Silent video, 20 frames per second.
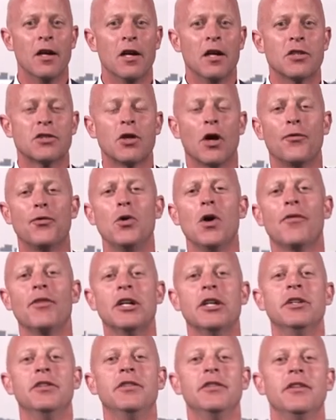So if you have
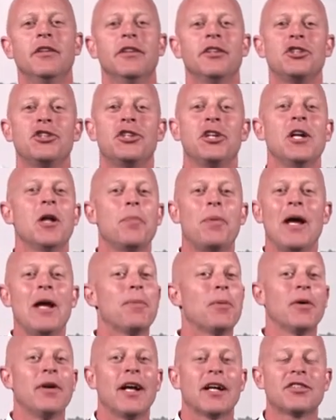a sheet of
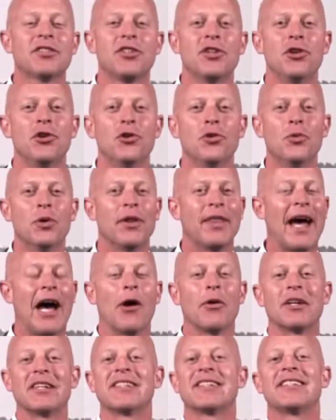paper next to you
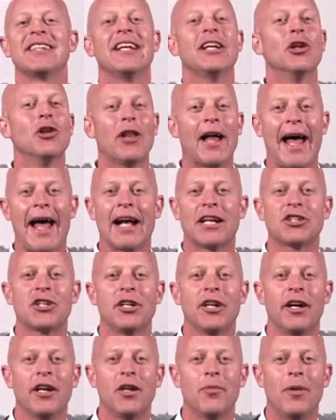without a single
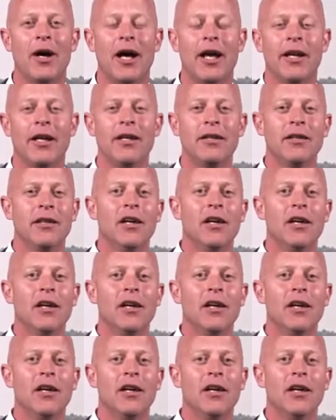action item on it,